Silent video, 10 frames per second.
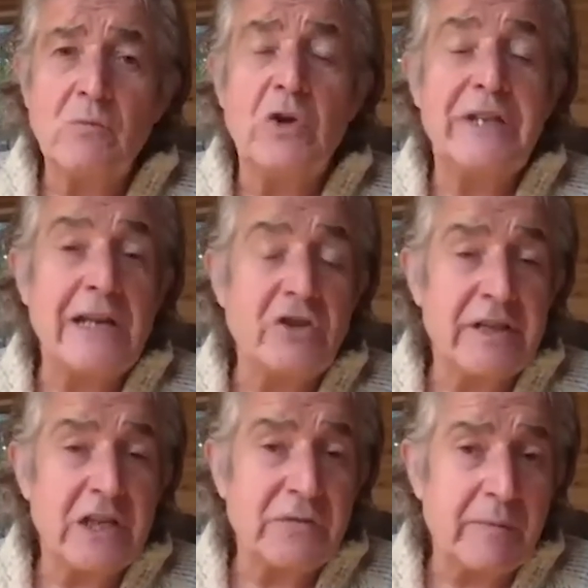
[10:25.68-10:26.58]
Nature
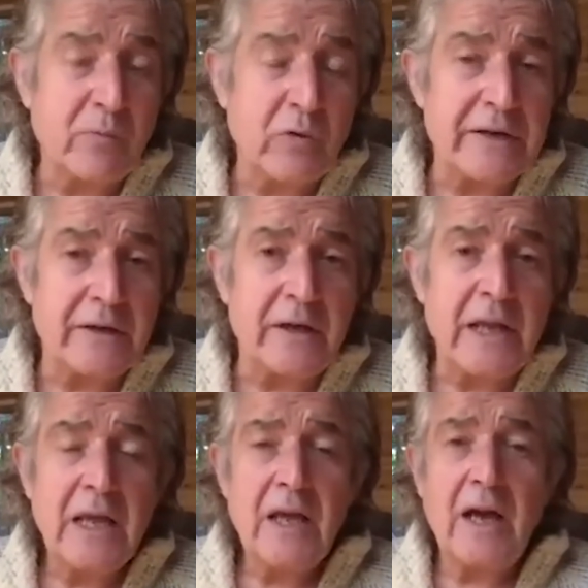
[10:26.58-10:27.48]
Does for Britain,
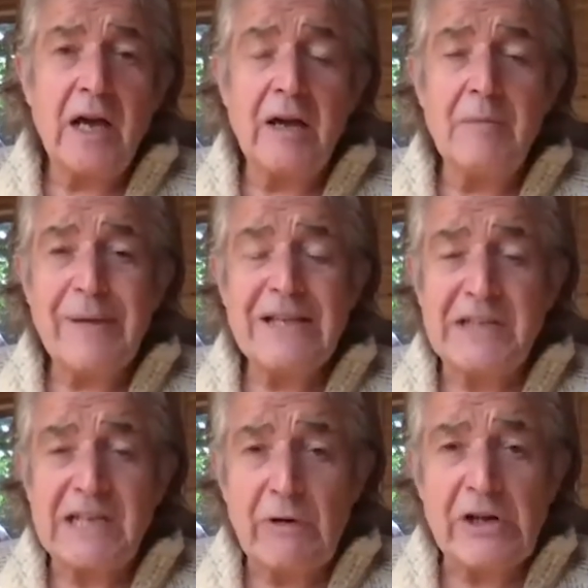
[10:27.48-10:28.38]
I
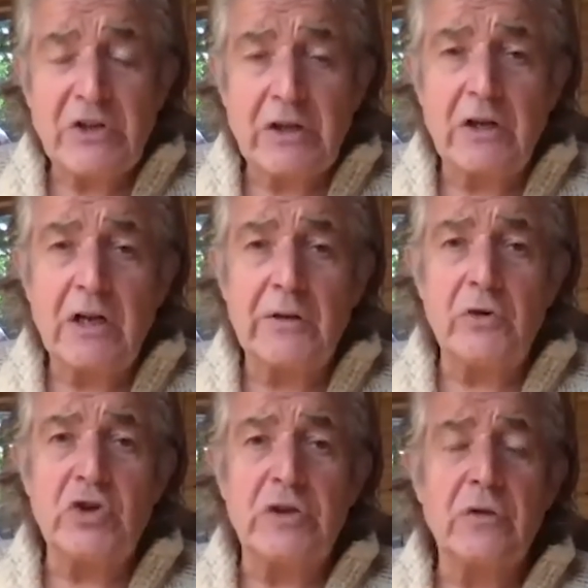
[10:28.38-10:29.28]
basically reached the
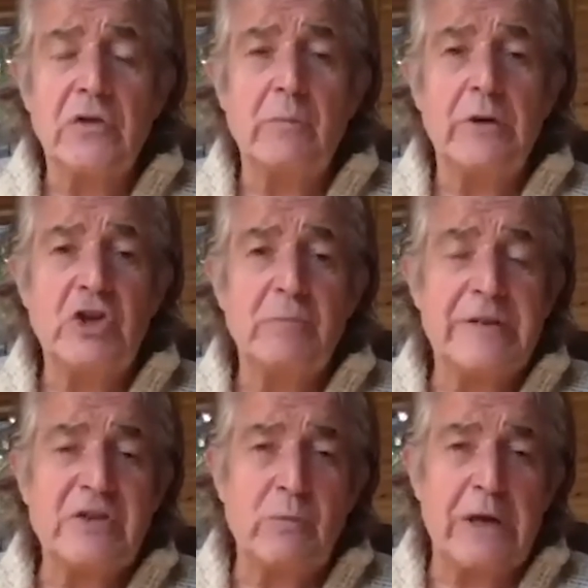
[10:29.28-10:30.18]
conclusion that we should be
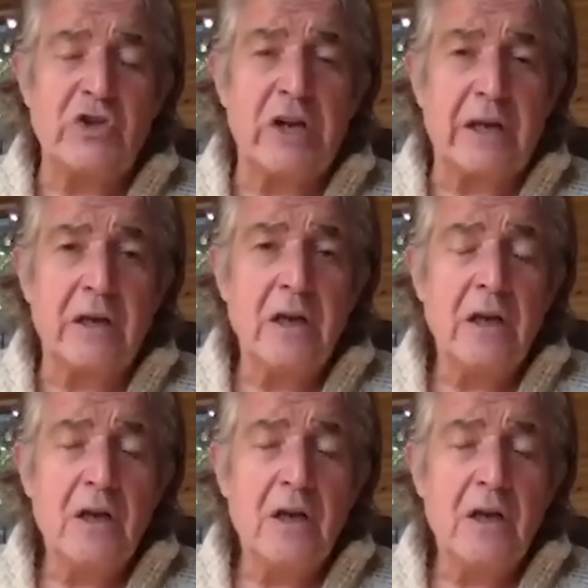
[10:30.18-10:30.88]
switching